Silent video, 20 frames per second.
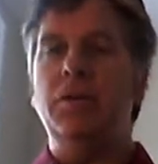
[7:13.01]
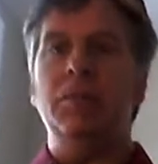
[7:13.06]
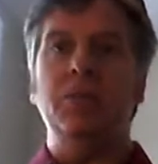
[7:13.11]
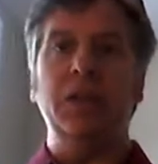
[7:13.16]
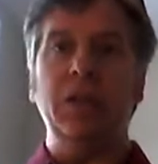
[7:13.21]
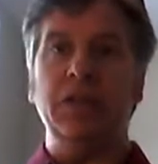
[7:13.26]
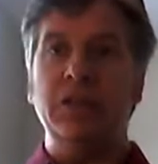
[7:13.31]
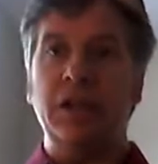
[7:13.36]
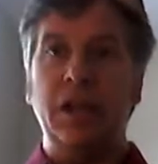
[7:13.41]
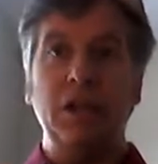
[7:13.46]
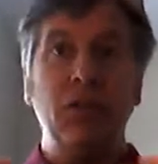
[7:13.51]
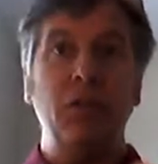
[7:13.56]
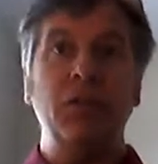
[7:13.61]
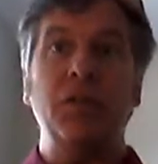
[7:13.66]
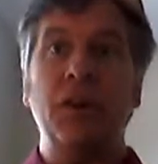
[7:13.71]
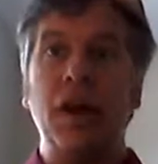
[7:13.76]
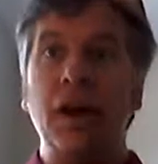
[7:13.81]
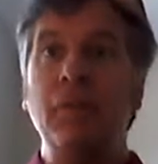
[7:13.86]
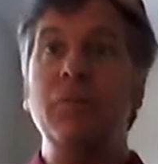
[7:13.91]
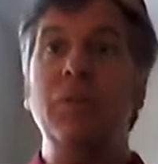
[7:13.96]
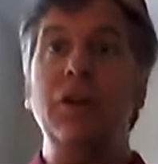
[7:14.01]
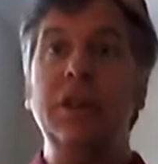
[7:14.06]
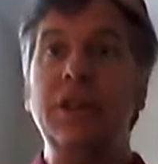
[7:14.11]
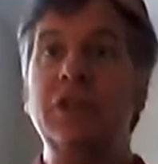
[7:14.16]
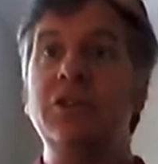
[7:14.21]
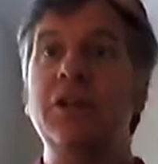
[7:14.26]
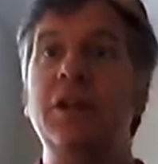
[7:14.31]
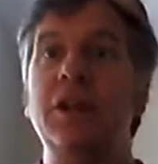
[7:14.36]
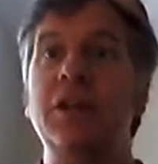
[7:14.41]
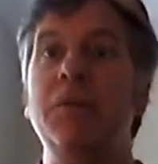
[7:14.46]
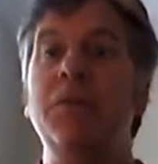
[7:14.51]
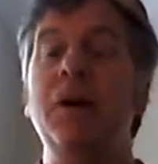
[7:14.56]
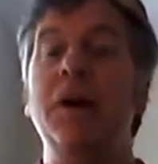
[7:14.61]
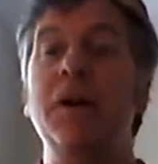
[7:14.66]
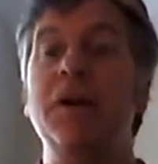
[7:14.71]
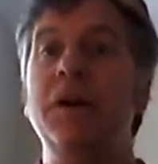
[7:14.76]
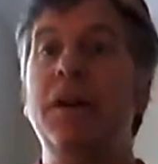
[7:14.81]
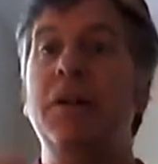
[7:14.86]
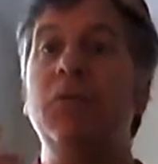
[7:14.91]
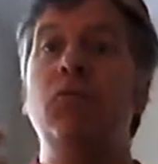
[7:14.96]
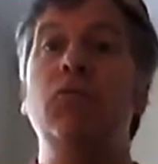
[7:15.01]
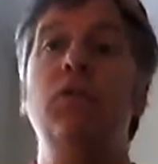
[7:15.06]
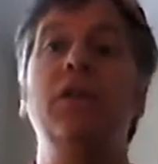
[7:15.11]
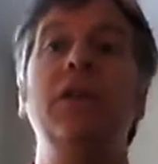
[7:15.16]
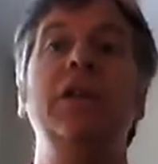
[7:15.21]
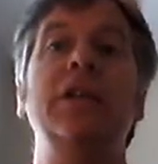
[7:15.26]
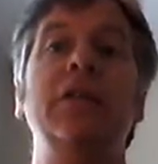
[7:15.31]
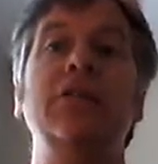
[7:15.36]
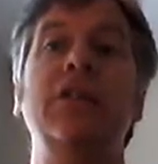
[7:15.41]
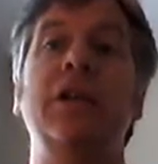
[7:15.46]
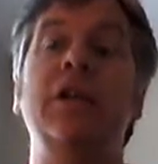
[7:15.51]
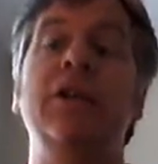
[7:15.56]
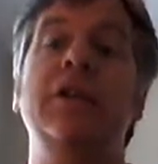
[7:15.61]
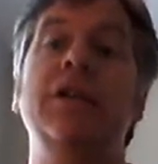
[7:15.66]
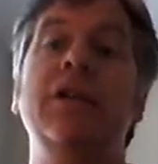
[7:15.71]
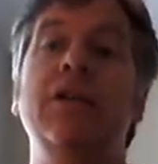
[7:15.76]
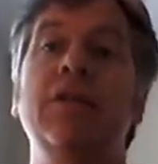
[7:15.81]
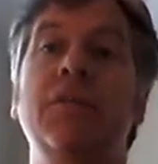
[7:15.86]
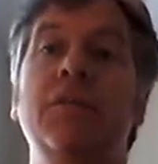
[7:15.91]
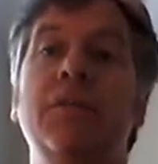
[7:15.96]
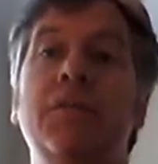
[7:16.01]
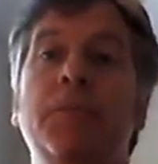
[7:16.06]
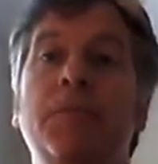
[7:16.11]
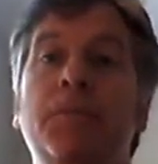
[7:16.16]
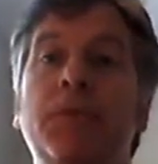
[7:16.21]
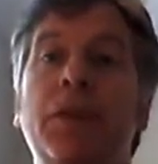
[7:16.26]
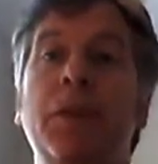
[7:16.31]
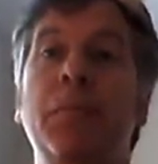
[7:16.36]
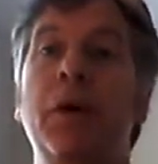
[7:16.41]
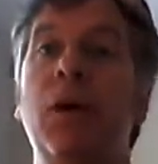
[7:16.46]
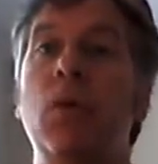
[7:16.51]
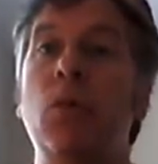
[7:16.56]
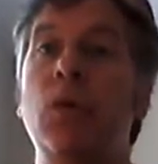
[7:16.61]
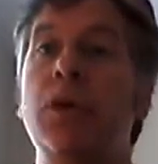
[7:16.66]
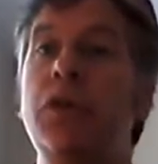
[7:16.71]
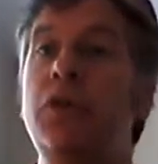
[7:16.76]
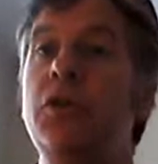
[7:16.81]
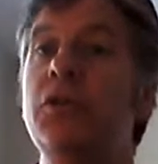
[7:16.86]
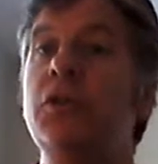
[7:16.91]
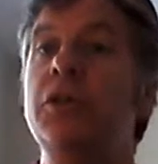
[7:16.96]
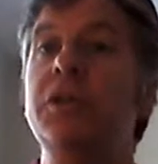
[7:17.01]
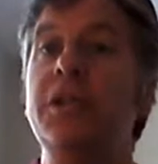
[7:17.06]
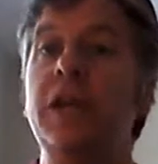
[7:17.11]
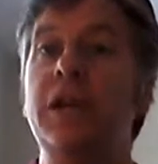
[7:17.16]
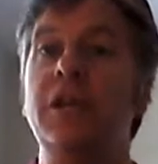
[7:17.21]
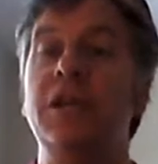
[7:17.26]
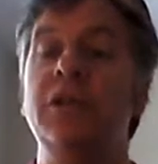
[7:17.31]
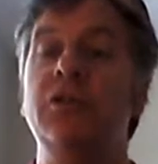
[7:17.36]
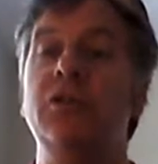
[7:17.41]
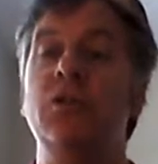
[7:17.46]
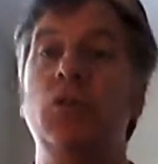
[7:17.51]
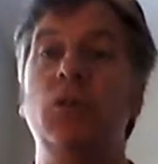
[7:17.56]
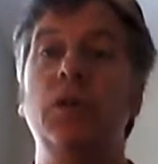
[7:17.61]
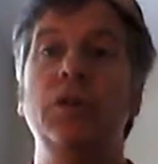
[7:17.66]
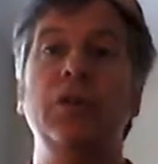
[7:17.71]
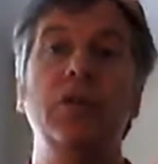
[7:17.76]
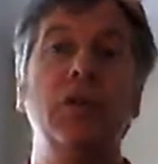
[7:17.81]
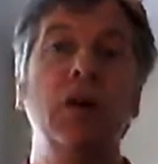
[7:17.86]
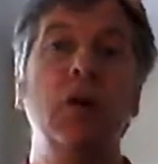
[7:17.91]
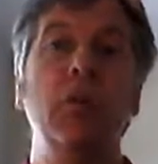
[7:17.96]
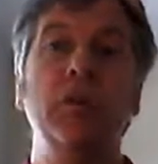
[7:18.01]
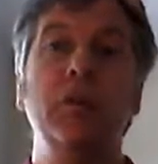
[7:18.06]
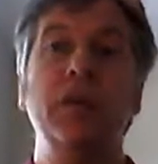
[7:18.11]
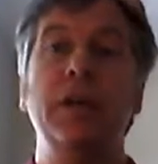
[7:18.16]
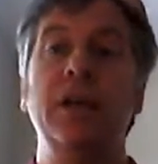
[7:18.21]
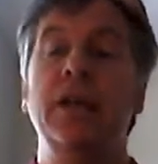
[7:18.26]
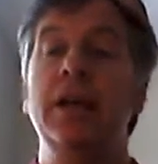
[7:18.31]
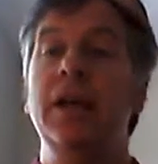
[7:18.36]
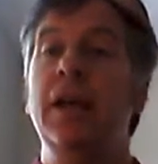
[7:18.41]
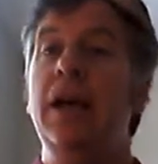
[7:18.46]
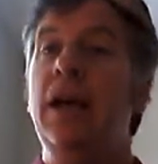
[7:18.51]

because I know that I'm really excited about it, and I'm really excited to hear about where you can take this or where you go with it.